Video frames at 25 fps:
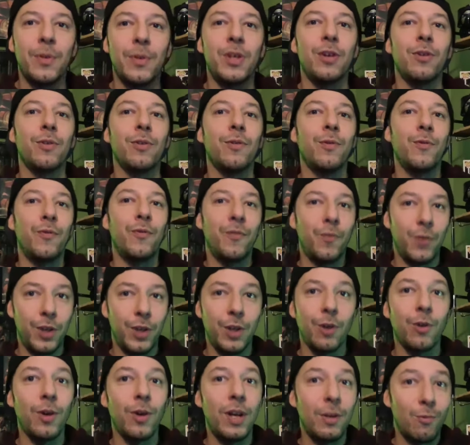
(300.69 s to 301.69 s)
You're
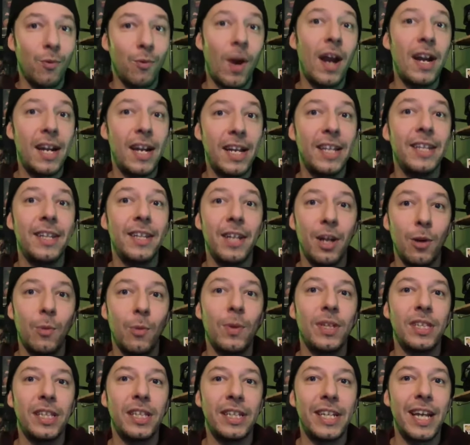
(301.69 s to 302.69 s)
you're right in there
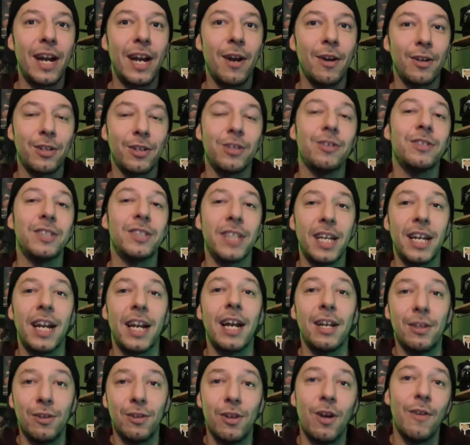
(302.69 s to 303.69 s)
with the characters, and
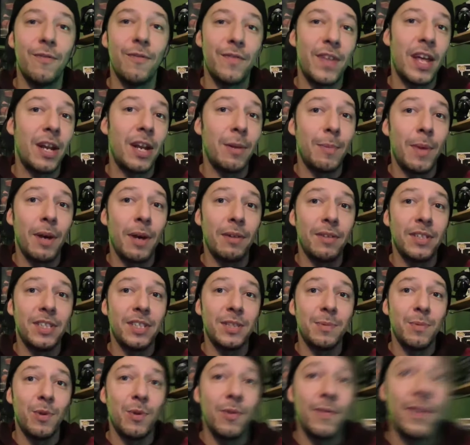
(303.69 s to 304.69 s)
I love that about
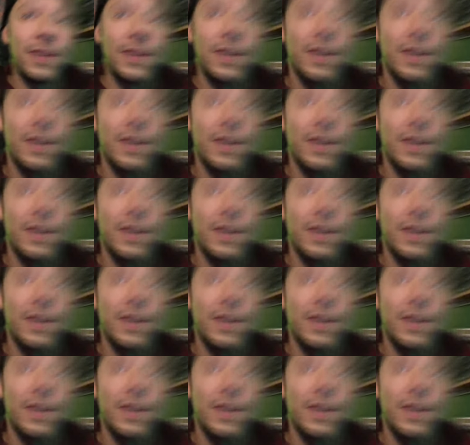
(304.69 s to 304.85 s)
this movie.